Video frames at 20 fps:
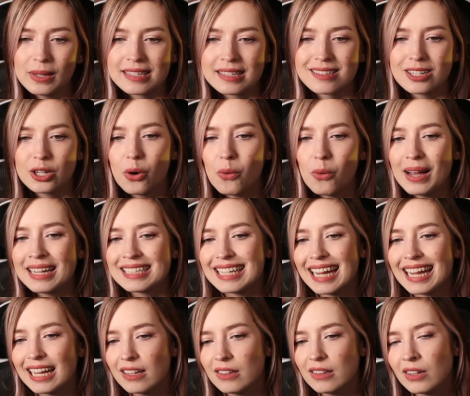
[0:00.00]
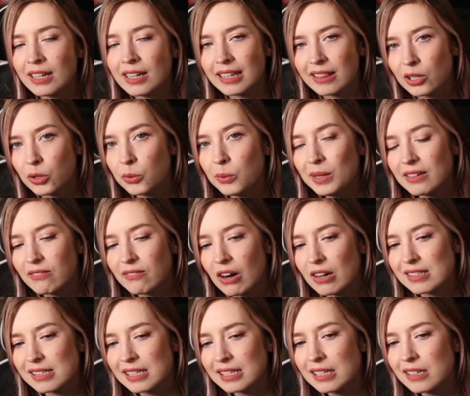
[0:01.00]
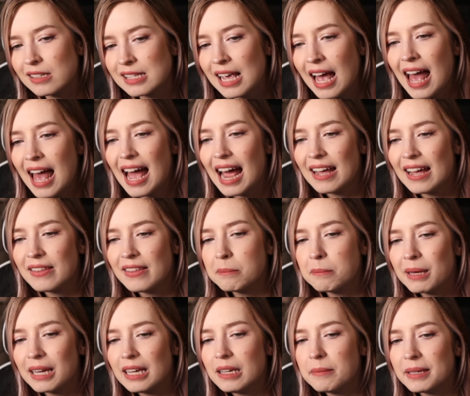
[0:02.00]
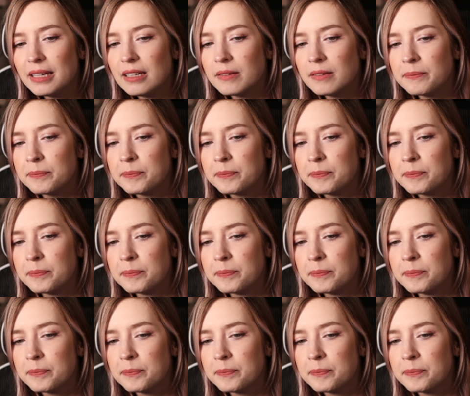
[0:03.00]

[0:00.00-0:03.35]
is to go and take a look at the Queen of Hearts skills and then maybe